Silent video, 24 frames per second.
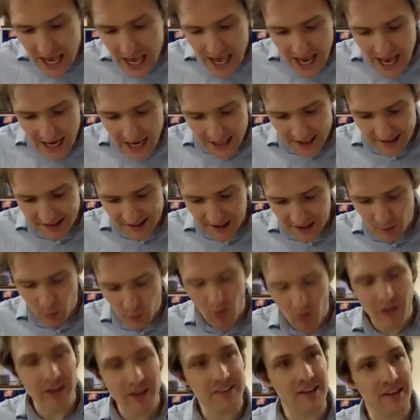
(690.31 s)
And he said,
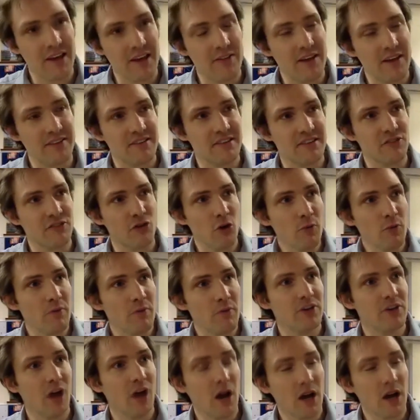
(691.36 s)
well, there's this group of
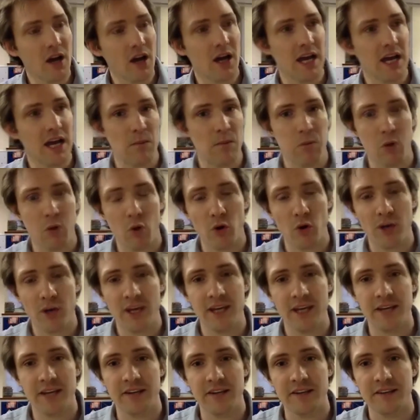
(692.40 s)
younger
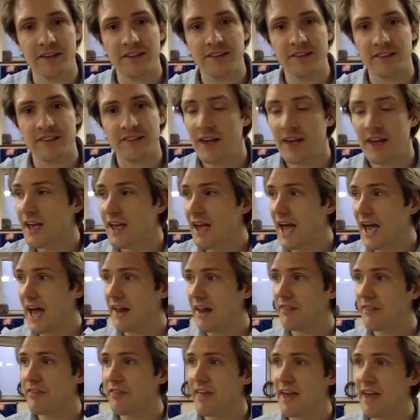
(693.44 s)
employees,
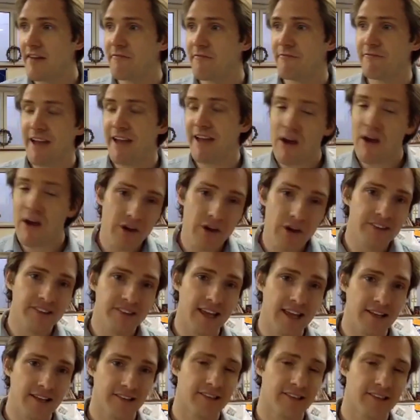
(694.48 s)
and they're very
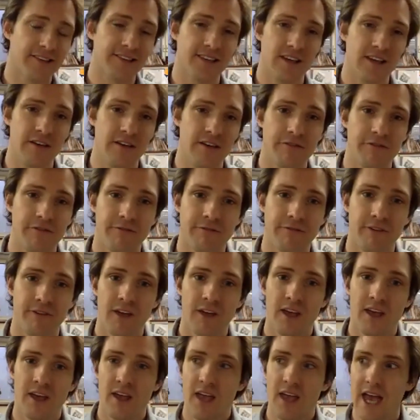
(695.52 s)
sensitive.
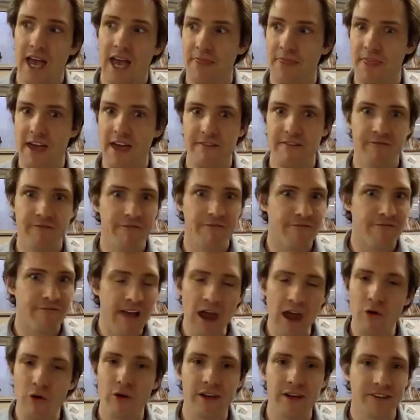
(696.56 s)
And they're
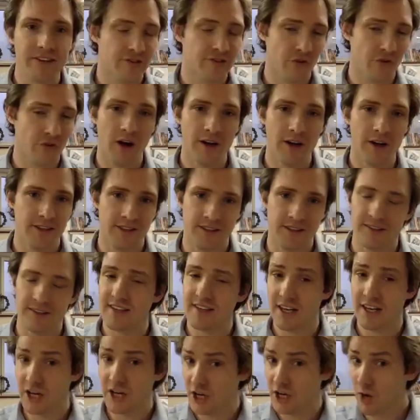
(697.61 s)
very strident.
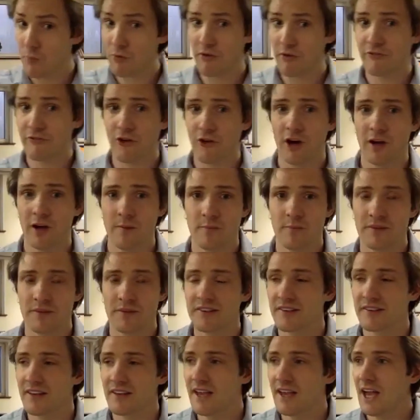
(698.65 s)
And a number of
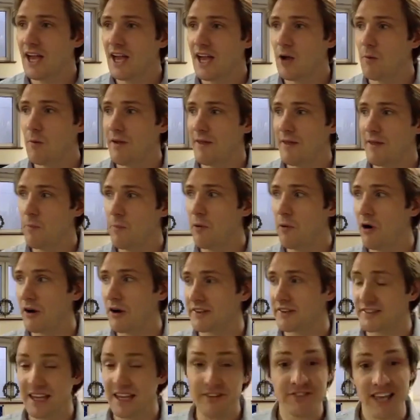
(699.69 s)
times in the
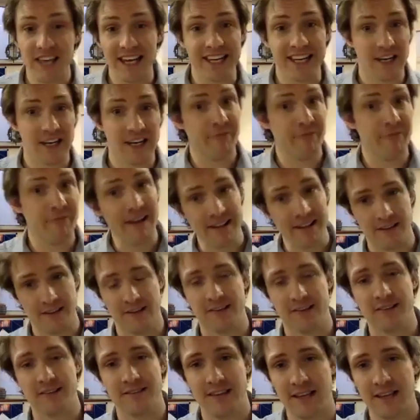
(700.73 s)
past, they've taken
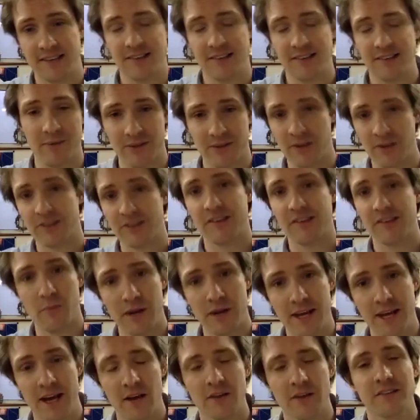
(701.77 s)
offense at something that
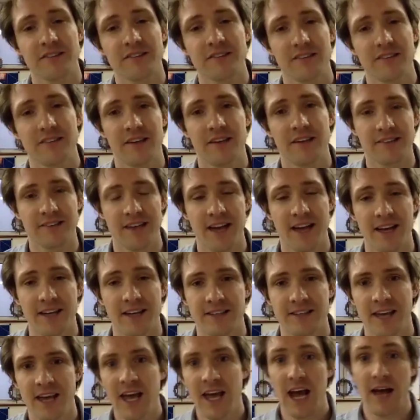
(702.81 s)
somebody else has
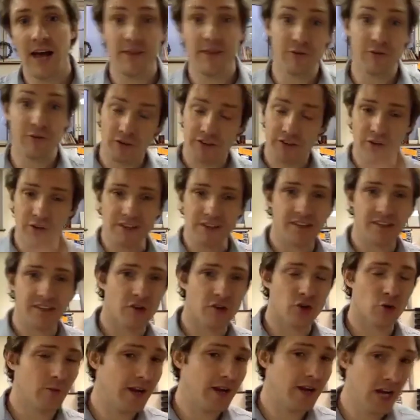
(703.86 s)
said. And they've gone straight to
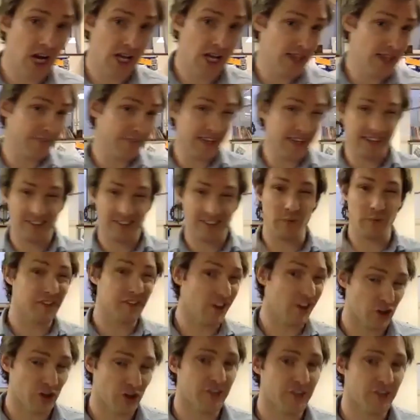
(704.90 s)
social media and they've kicked up
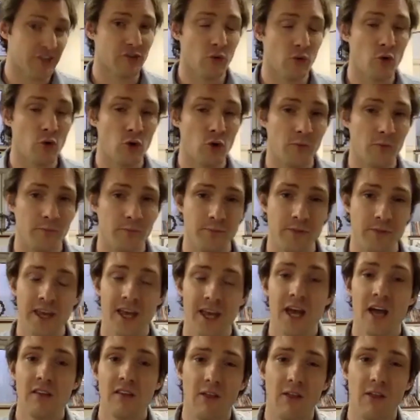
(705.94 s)
such a storm
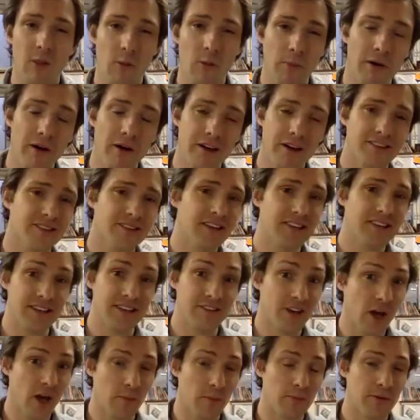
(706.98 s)
that the person has
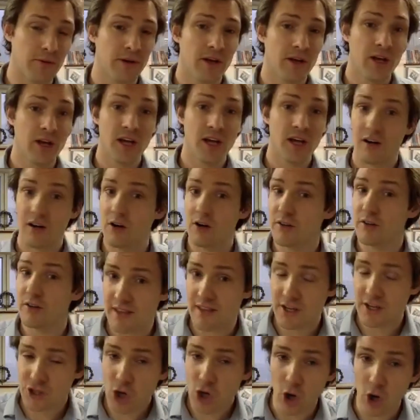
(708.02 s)
ended up losing
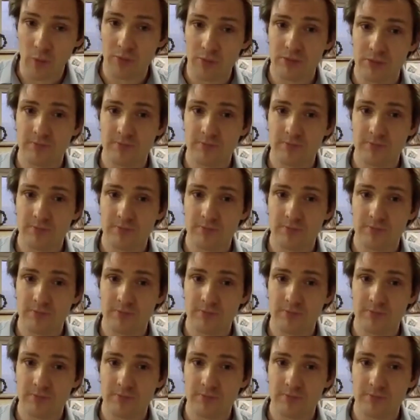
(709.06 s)
their job.